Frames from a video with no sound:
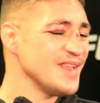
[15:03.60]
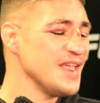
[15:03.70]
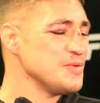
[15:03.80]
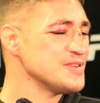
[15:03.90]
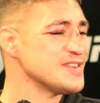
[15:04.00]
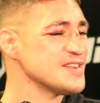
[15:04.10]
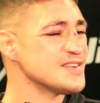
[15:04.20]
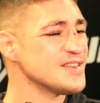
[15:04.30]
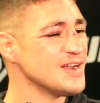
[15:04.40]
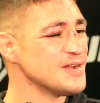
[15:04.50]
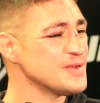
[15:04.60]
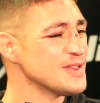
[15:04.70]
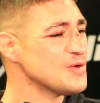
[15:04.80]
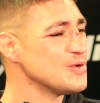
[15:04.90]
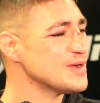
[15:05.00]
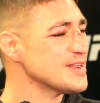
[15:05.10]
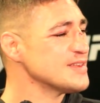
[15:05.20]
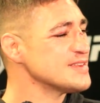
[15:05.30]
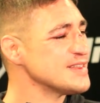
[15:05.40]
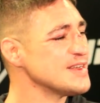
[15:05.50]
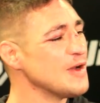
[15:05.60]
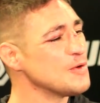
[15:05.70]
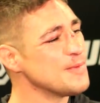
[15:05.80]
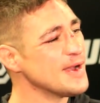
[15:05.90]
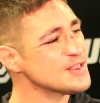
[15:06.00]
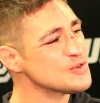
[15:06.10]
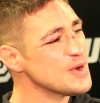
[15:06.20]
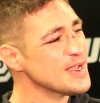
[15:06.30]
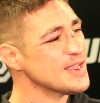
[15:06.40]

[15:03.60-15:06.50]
It was just really cool to sit down with Mike Swick.